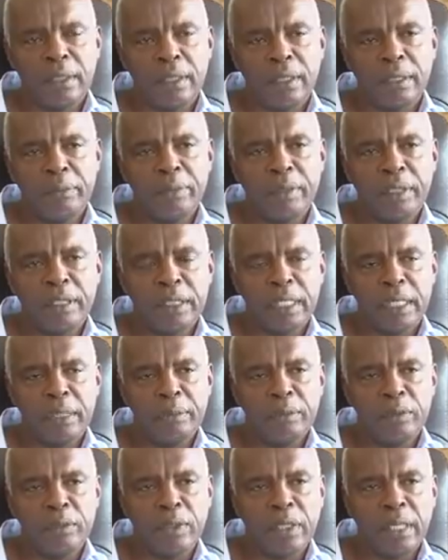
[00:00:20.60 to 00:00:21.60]
the MPs
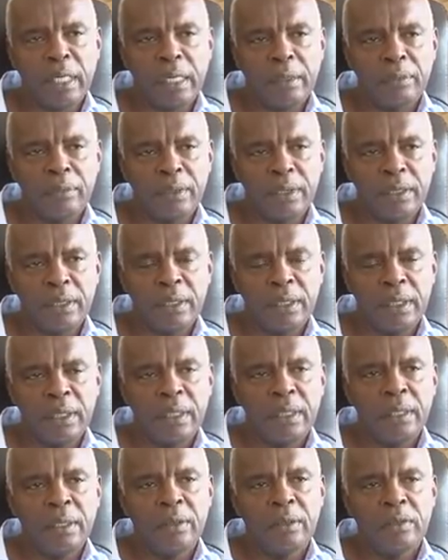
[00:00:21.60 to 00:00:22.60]
came to the county
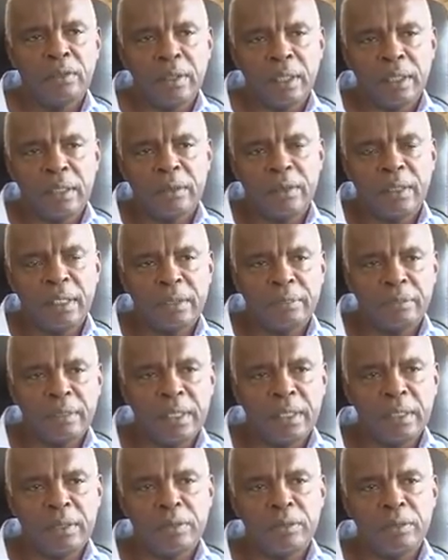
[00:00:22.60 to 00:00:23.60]
trying to get
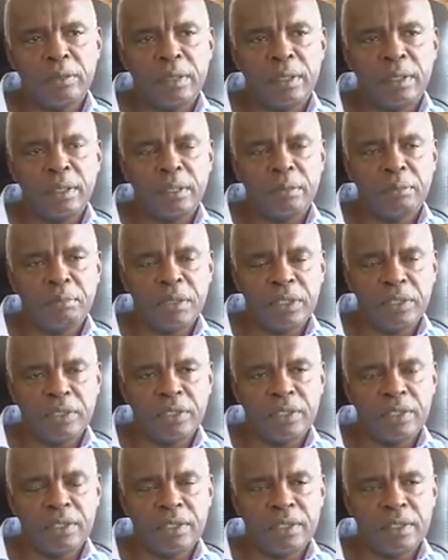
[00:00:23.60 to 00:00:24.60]
me to be
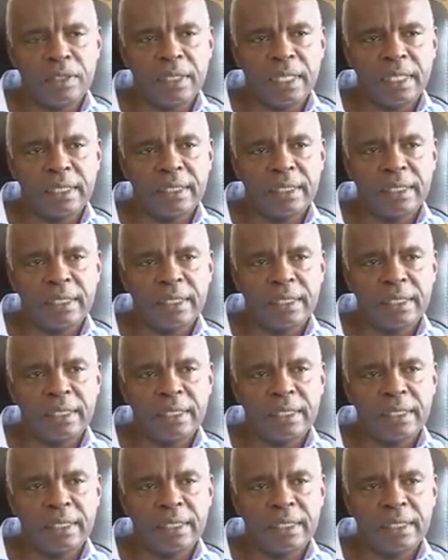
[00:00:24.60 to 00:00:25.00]
impeached, that